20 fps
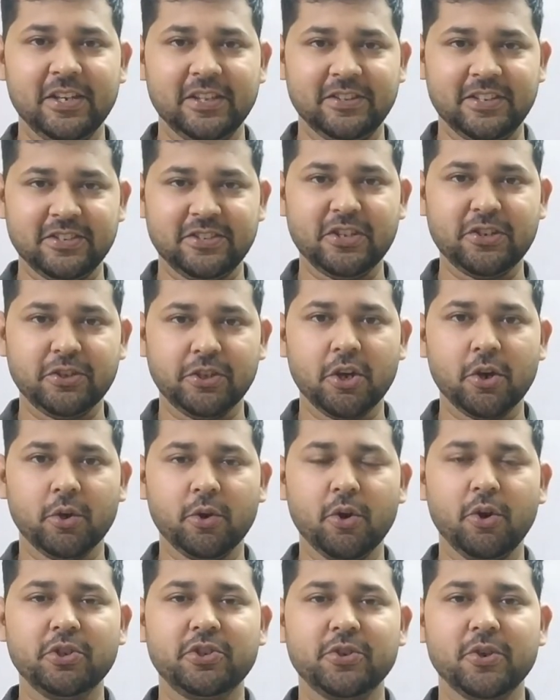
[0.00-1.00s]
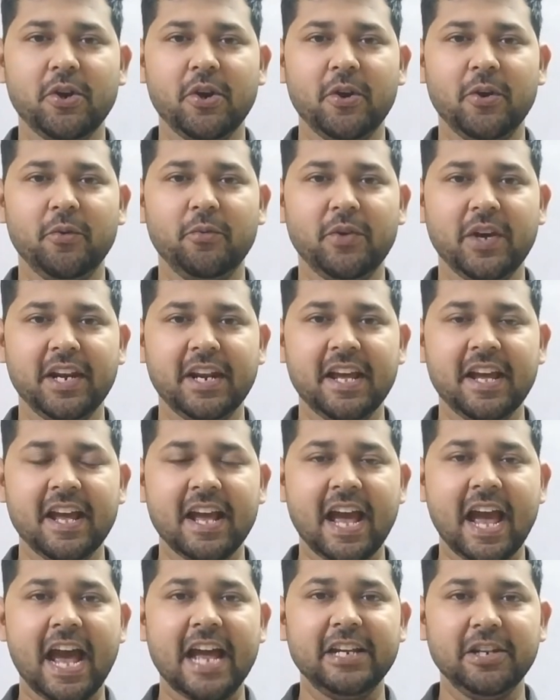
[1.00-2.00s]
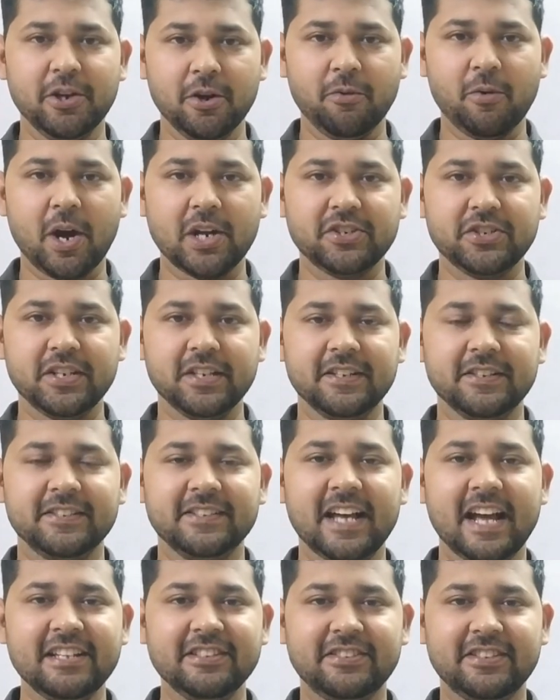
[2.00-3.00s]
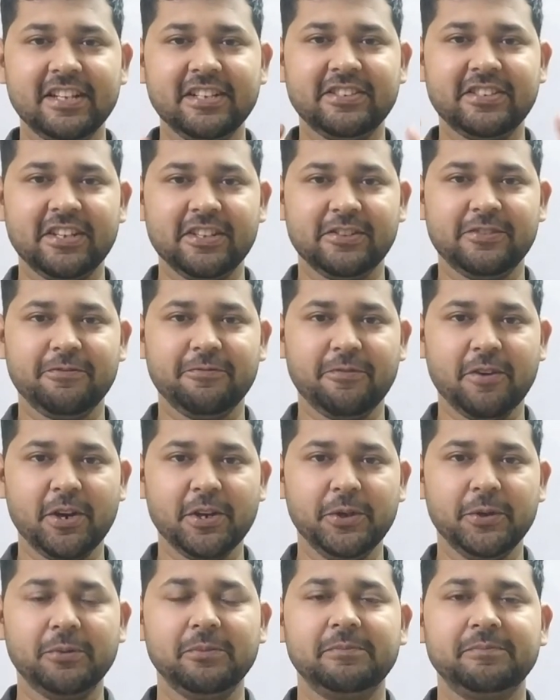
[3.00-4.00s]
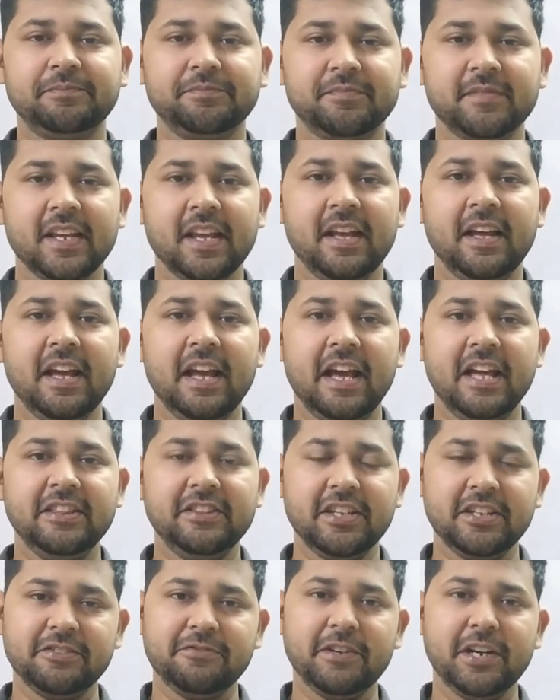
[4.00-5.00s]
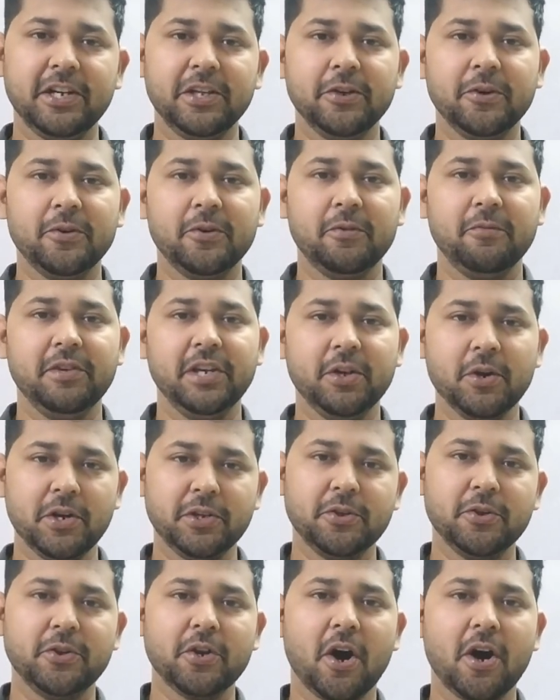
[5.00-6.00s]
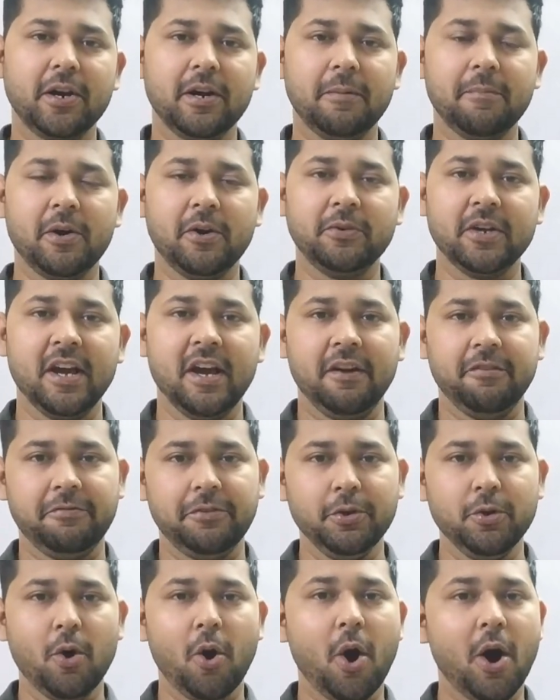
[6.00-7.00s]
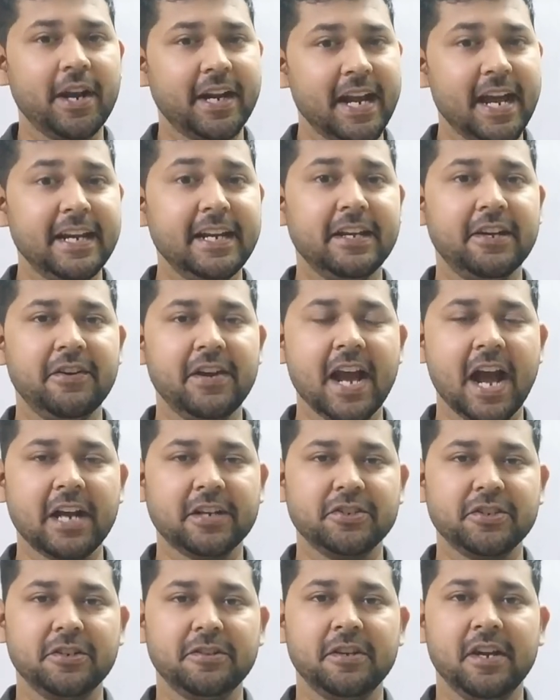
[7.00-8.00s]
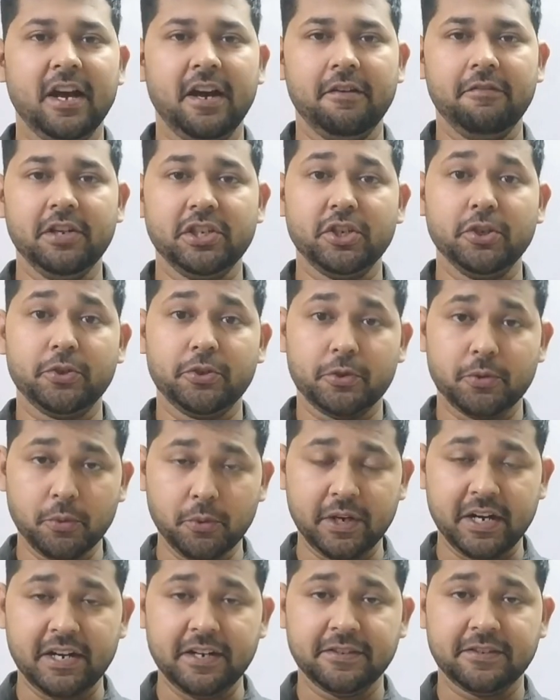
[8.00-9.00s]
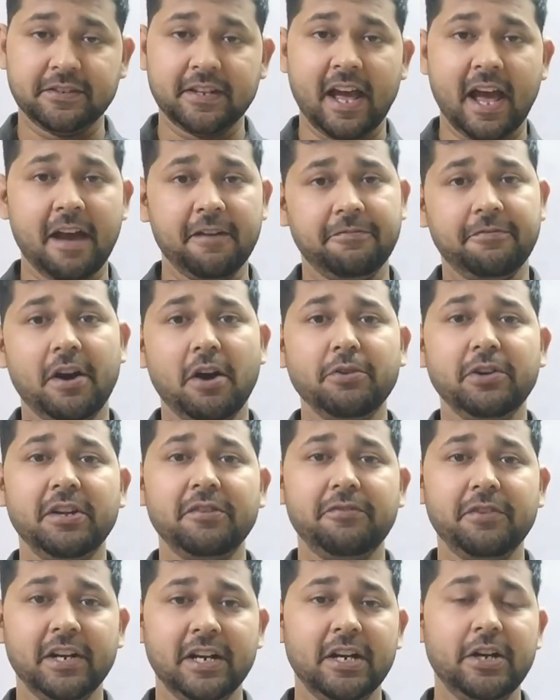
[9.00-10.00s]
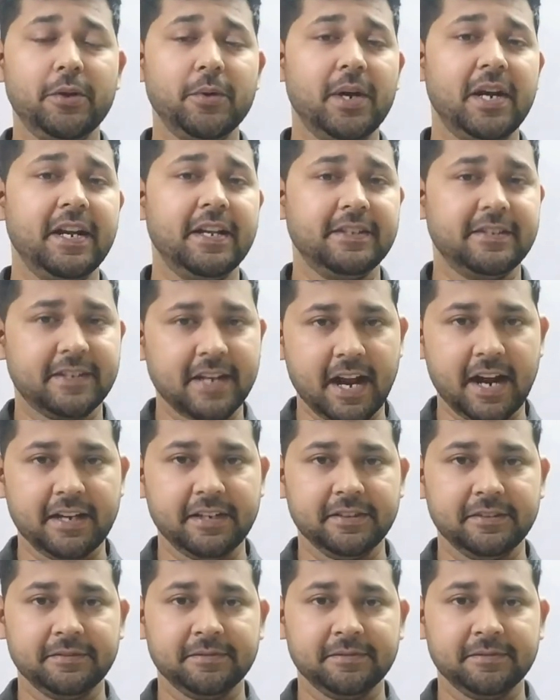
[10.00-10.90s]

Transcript: This is your coach Vinay and you're watching Science Thesis for You. In this video, we're going to talk about few organic reaction which students have found difficult to understand.